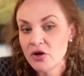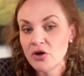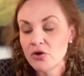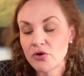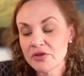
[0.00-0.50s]

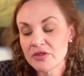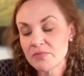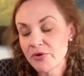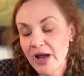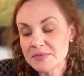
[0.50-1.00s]
or
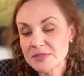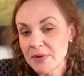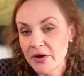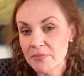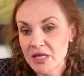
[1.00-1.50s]
perhaps a
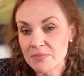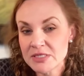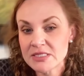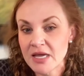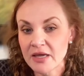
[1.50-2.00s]
parent made a
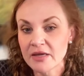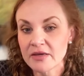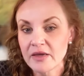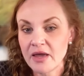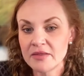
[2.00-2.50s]
mistake,
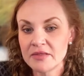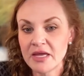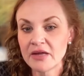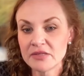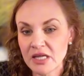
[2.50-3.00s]
and the
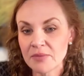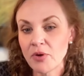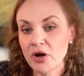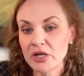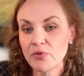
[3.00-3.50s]
alienating
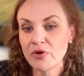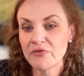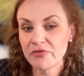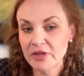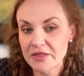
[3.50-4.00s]
party will
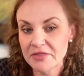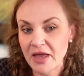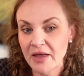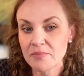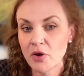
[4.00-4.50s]
inflate
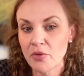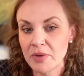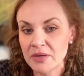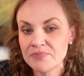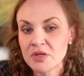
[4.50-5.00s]
that
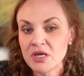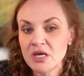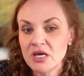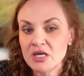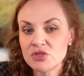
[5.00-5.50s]
moment
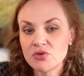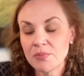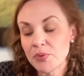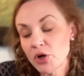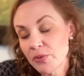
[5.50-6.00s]
into a
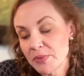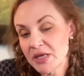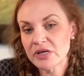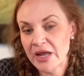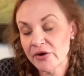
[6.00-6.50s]

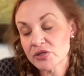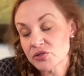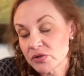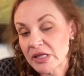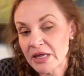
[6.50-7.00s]
permanent
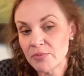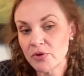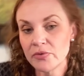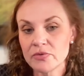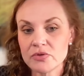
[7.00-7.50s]
character
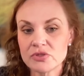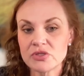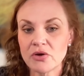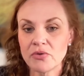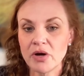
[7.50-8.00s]
label.
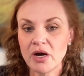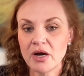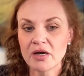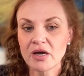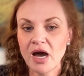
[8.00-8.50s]
So
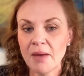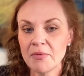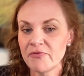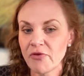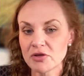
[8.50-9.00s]

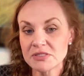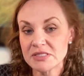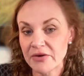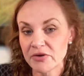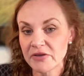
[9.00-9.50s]
common false
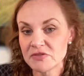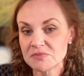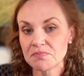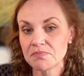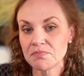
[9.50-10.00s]
narratives
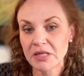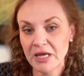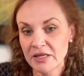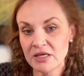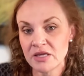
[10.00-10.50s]

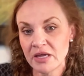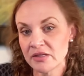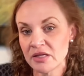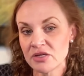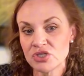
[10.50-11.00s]
planted in
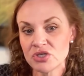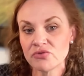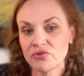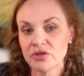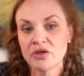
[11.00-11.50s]
alienate
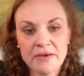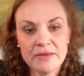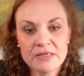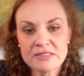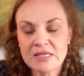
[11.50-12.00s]
children.
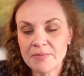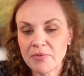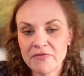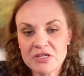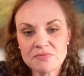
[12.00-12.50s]
An
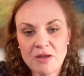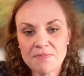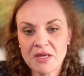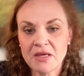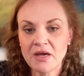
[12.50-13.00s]
example of this might
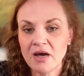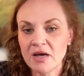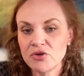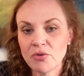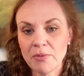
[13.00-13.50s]
be a
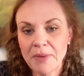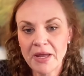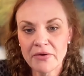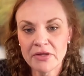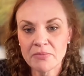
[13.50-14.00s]
normal
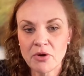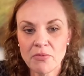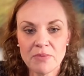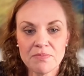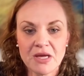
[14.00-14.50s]
parenting
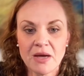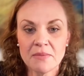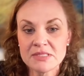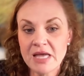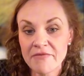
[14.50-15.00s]
moment
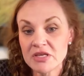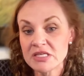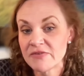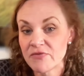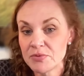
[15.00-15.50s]
becomes
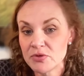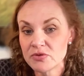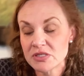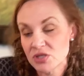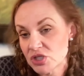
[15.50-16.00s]
evidence of
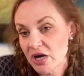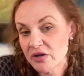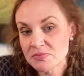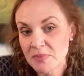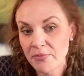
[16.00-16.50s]
abuse in a
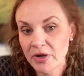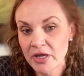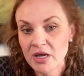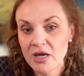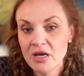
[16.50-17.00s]
child's memory.
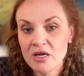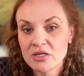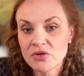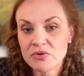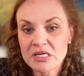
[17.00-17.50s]

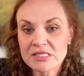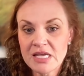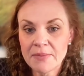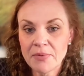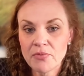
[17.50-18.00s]
So an
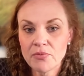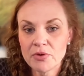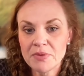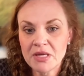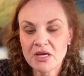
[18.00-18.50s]
example
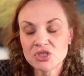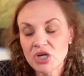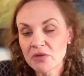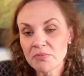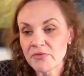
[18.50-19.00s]
would be a
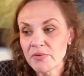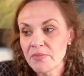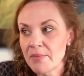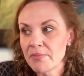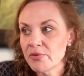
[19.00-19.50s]
child might remember